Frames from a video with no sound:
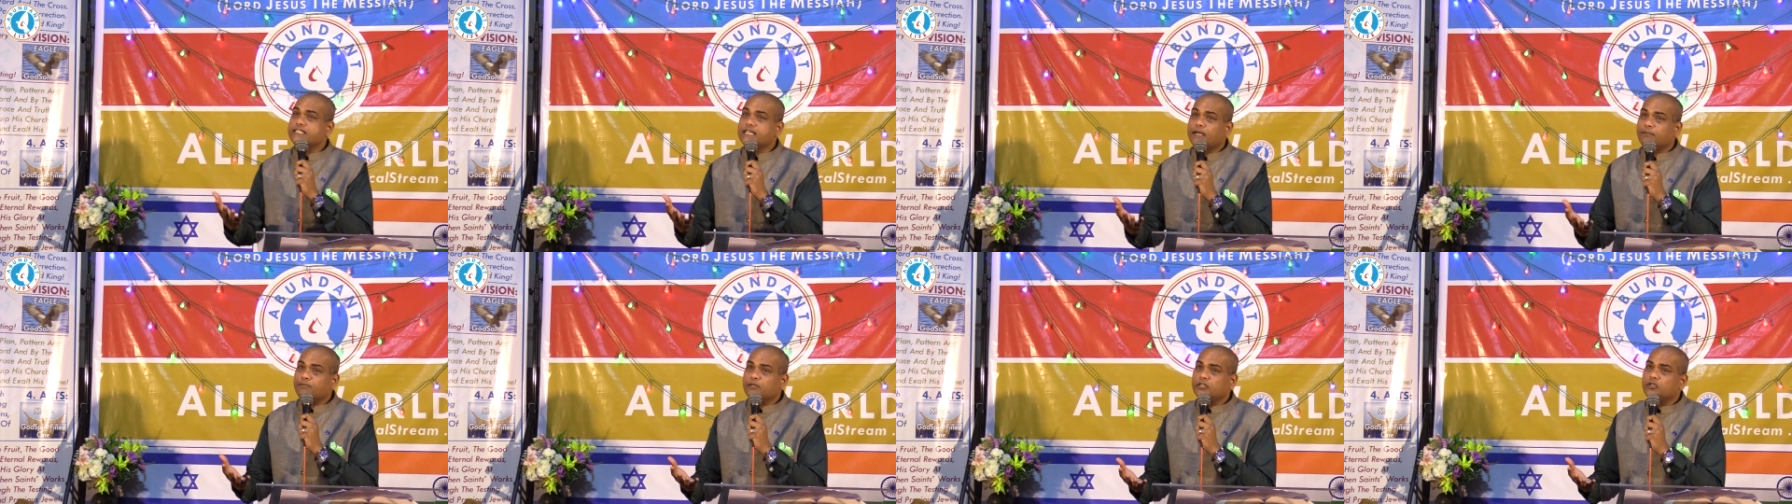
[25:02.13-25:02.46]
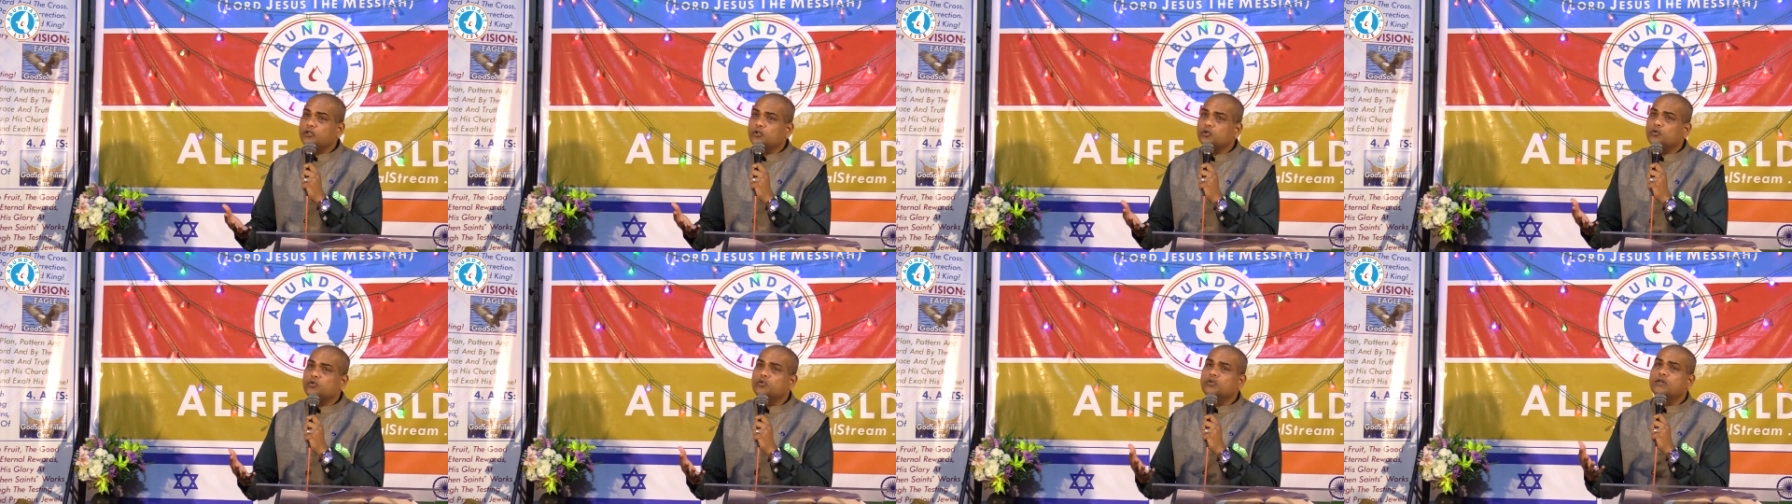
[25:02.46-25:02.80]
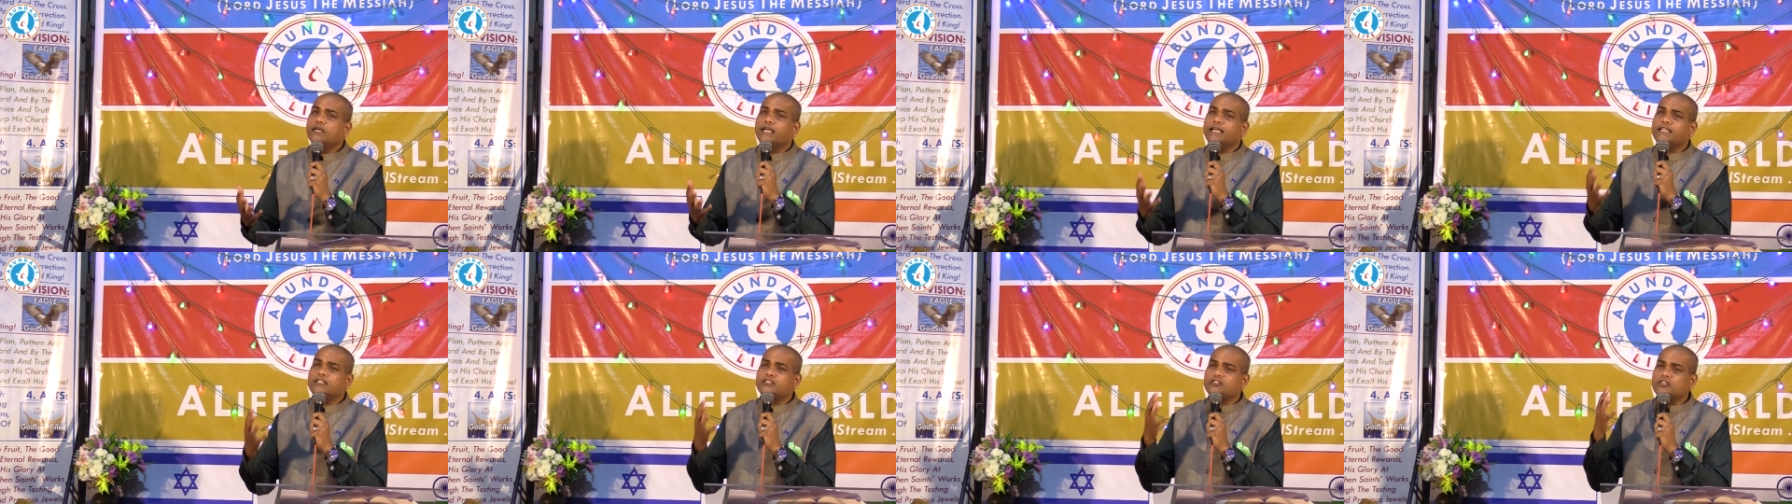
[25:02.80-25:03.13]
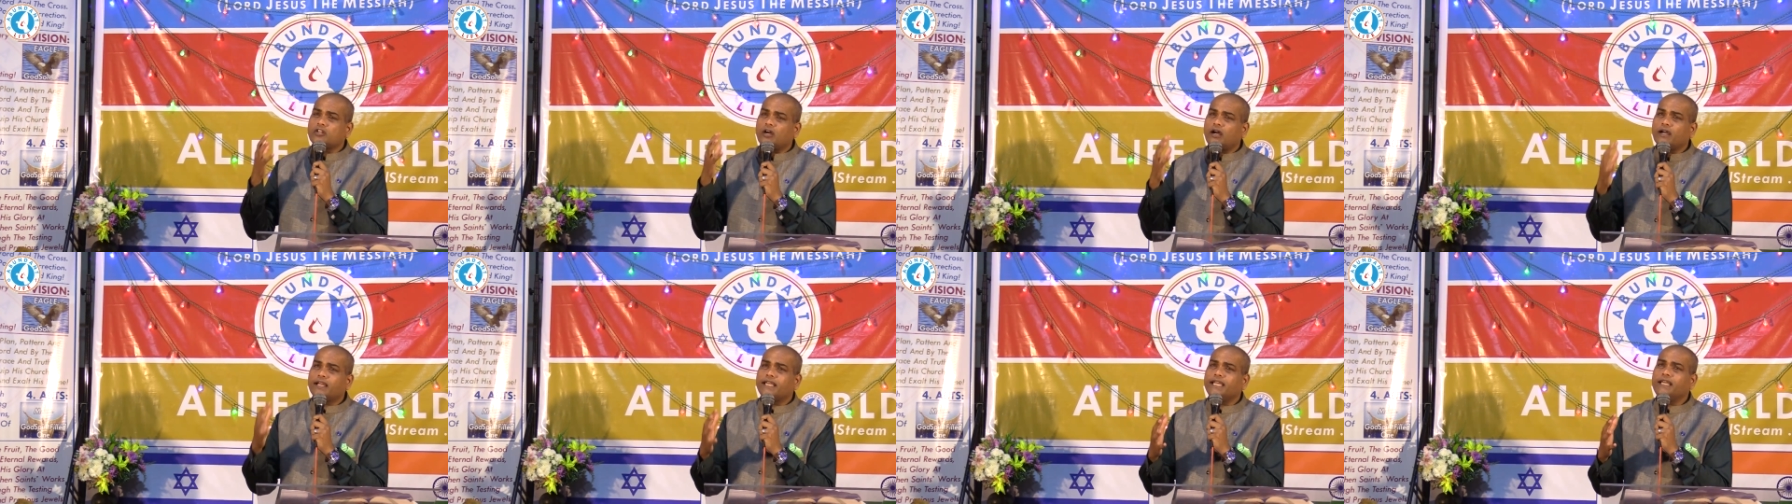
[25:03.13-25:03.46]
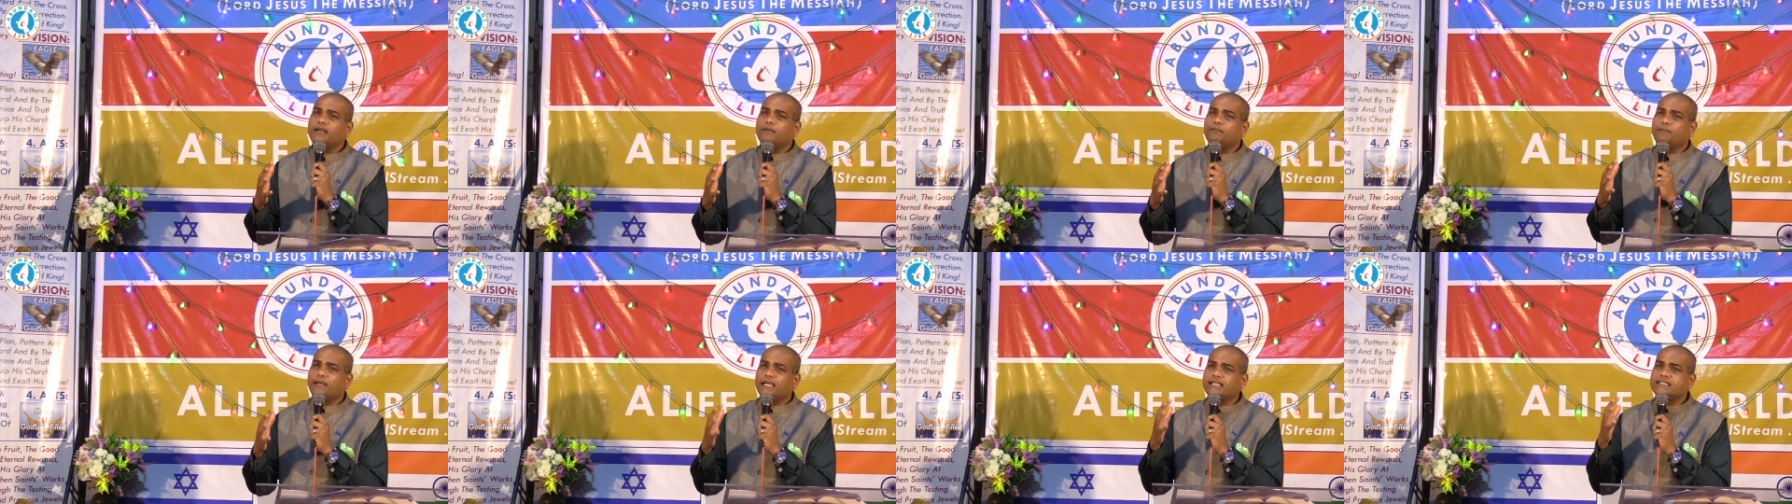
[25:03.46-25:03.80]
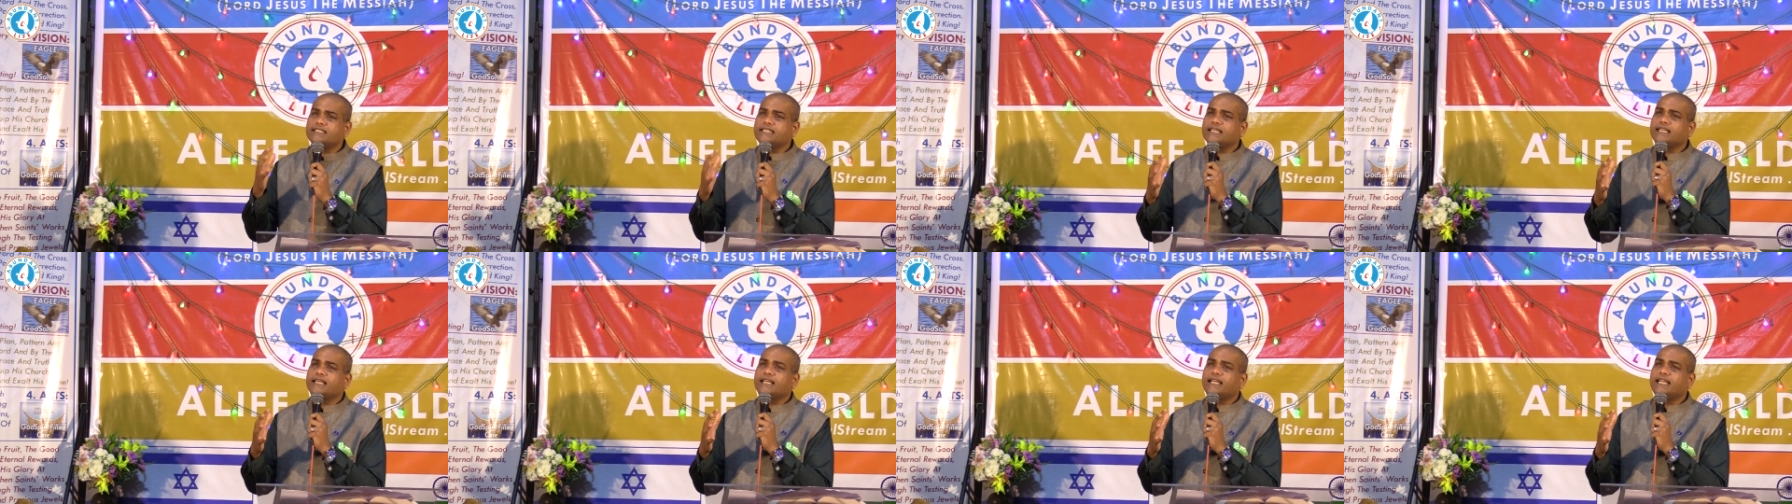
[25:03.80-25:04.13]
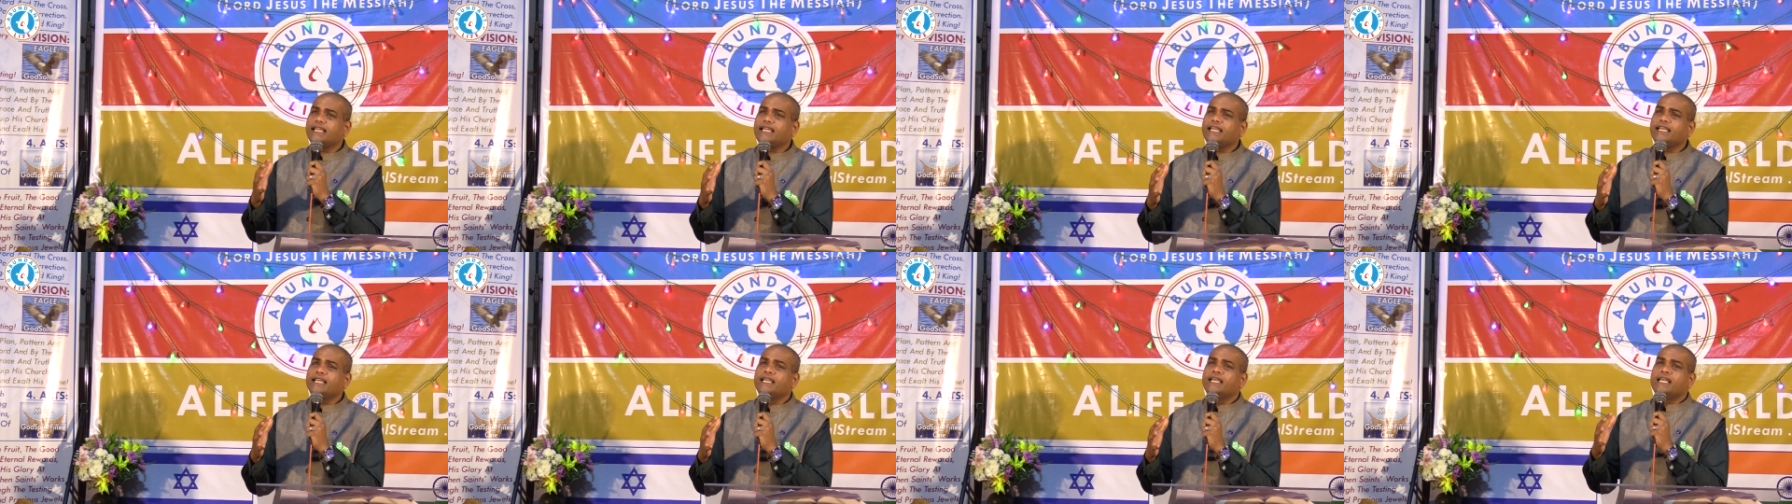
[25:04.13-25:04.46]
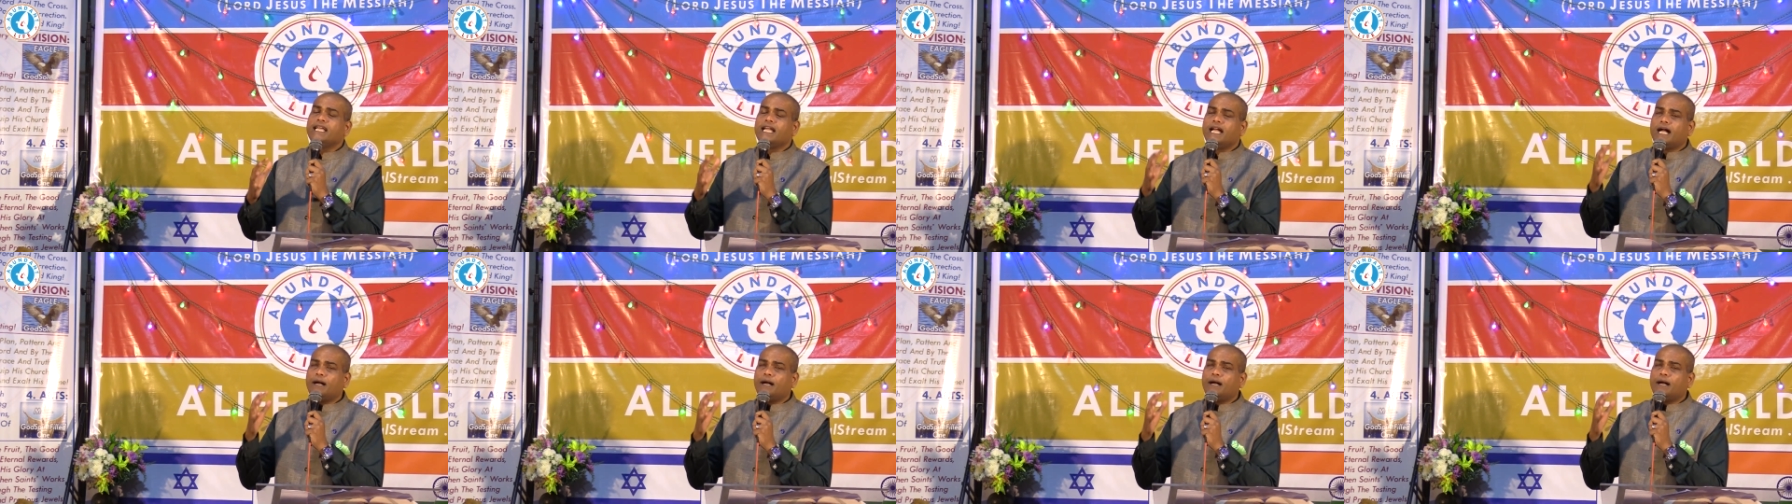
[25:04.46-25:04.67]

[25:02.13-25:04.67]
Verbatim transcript: chapter 2 is talking basically